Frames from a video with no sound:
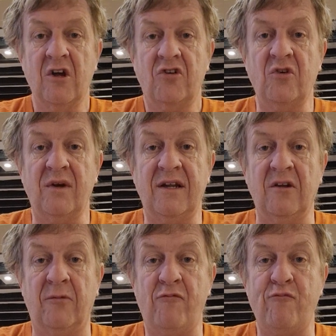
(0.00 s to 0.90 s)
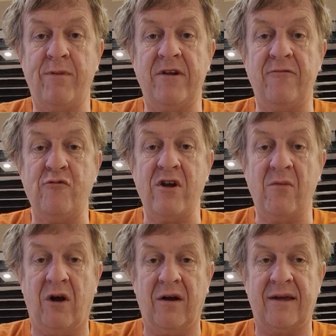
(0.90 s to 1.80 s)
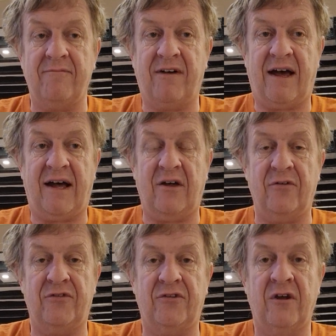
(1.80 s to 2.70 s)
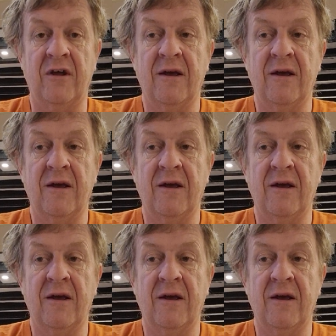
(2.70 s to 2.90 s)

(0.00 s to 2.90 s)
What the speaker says: do a little bit of free work in the house.